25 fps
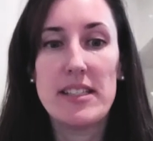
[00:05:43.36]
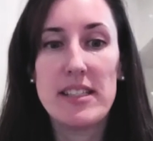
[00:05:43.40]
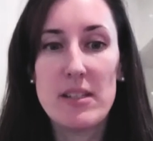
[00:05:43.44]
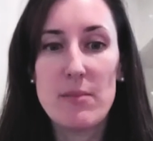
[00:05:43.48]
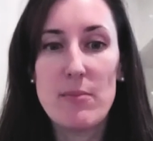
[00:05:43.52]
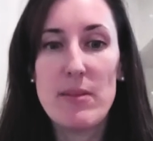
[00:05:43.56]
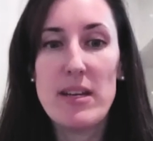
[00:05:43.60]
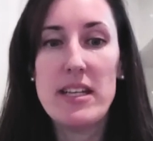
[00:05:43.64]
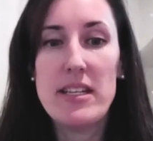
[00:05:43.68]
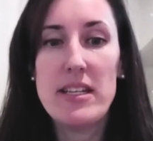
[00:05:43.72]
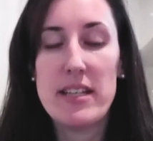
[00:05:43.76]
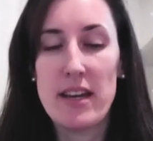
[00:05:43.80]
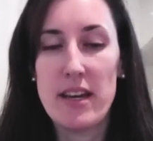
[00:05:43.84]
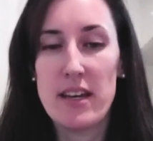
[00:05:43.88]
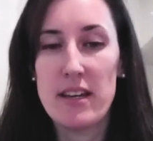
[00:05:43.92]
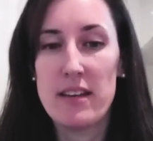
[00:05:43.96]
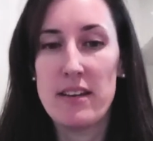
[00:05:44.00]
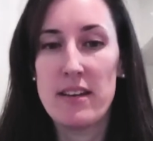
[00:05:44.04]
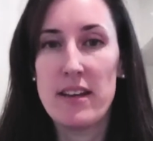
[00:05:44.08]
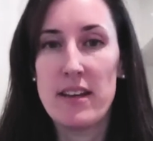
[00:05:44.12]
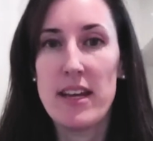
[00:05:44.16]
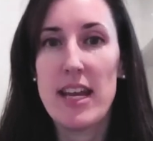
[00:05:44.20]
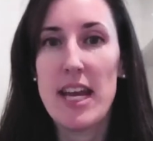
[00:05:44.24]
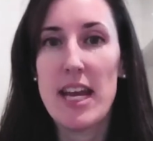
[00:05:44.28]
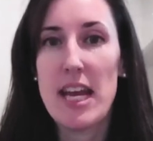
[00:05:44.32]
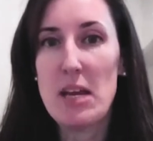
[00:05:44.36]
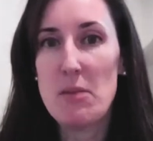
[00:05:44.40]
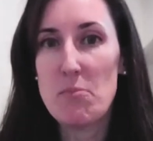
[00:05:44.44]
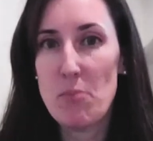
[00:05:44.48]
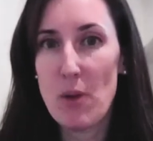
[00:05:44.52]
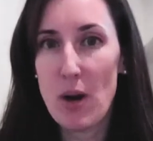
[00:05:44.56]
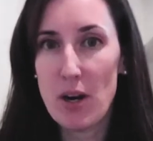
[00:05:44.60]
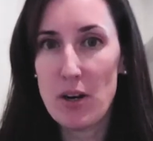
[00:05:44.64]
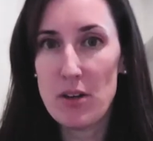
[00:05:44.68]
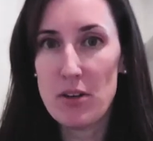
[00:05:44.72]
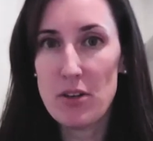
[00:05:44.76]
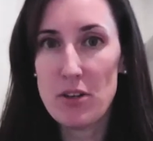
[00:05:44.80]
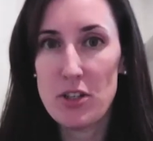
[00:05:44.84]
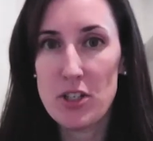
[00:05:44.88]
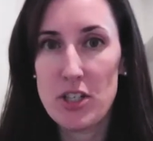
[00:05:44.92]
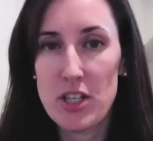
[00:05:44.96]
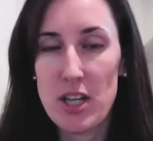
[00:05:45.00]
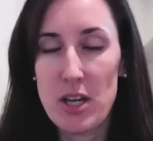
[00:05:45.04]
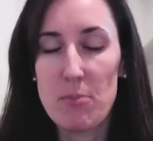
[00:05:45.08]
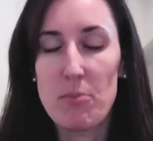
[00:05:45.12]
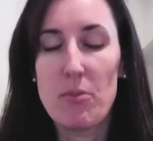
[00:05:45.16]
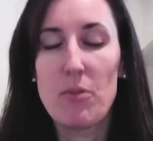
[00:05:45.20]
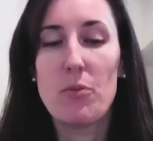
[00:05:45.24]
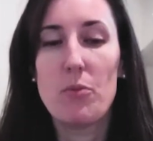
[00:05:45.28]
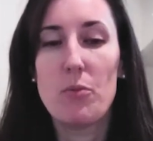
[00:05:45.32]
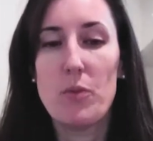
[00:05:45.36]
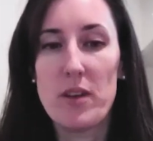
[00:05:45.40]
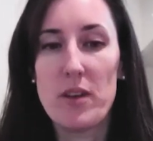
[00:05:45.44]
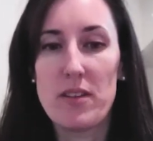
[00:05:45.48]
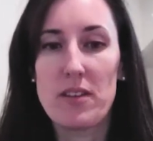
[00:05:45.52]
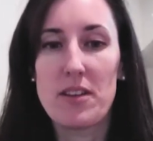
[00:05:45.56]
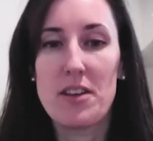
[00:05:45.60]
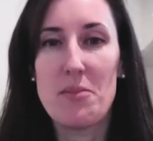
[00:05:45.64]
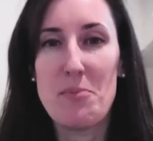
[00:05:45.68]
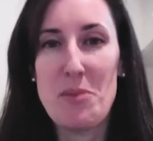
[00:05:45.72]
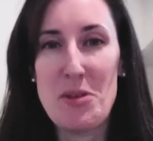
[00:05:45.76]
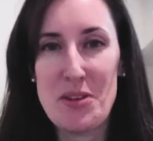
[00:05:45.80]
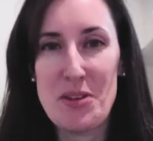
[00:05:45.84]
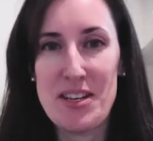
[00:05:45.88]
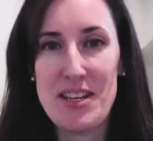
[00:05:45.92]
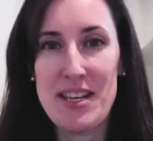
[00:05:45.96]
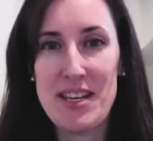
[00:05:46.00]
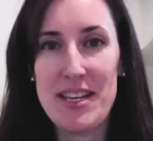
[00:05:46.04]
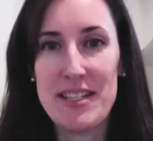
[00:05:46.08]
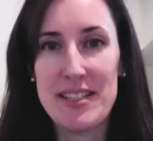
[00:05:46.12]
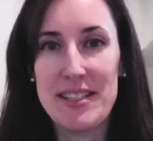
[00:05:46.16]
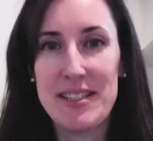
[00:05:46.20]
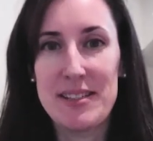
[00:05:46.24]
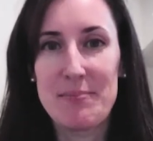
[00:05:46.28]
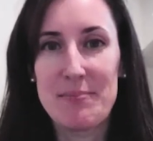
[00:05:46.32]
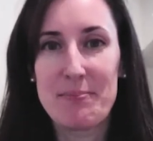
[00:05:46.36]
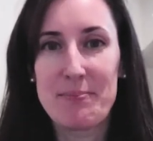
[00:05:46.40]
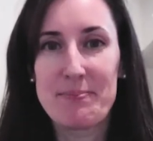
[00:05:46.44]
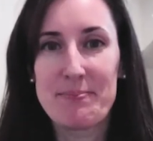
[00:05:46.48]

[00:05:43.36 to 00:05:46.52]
to be done in partnership with communities.